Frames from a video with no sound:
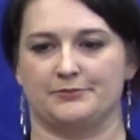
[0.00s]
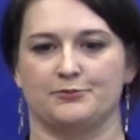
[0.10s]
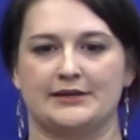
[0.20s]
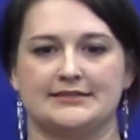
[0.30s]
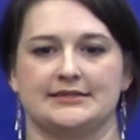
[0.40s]

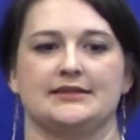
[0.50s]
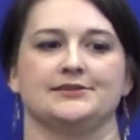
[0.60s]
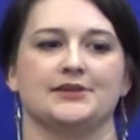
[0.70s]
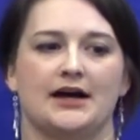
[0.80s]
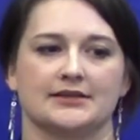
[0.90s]
We see
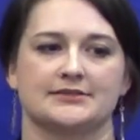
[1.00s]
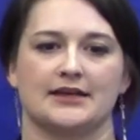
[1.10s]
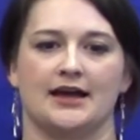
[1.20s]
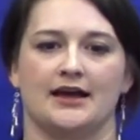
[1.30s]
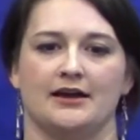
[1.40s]
lots
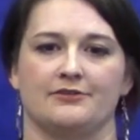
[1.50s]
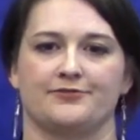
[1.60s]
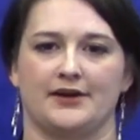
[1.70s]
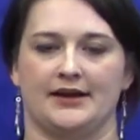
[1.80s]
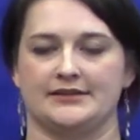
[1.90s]

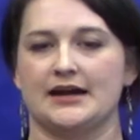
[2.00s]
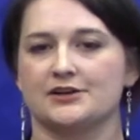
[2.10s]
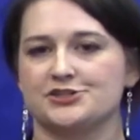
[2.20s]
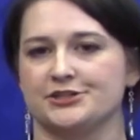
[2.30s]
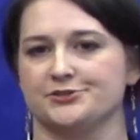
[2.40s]
of
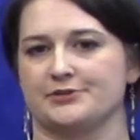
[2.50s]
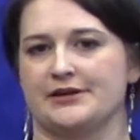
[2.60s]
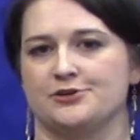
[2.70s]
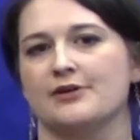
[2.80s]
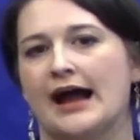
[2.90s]
young
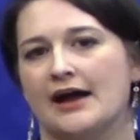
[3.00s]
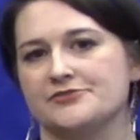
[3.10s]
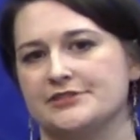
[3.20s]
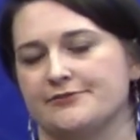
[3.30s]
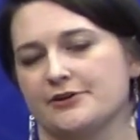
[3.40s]
children who
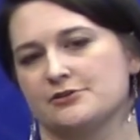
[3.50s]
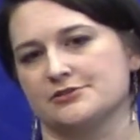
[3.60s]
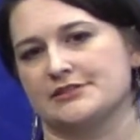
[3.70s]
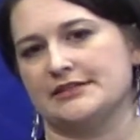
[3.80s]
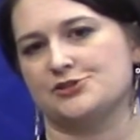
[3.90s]
have
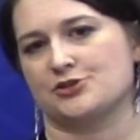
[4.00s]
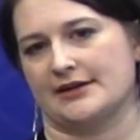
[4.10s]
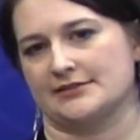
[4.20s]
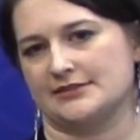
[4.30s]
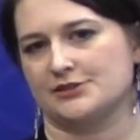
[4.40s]
difficulty
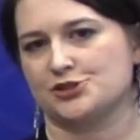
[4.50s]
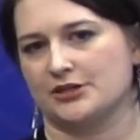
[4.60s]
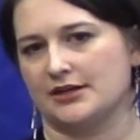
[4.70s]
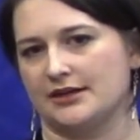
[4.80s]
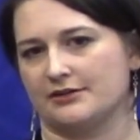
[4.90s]

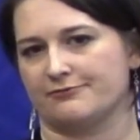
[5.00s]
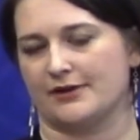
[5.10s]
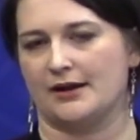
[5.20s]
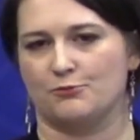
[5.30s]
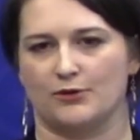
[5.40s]
transitioning
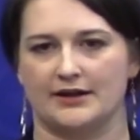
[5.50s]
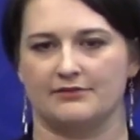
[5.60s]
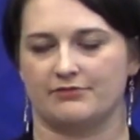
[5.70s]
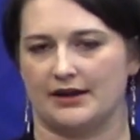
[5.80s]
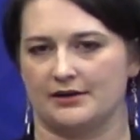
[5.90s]
from one
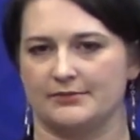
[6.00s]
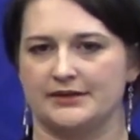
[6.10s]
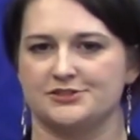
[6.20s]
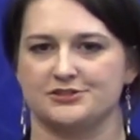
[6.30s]
environment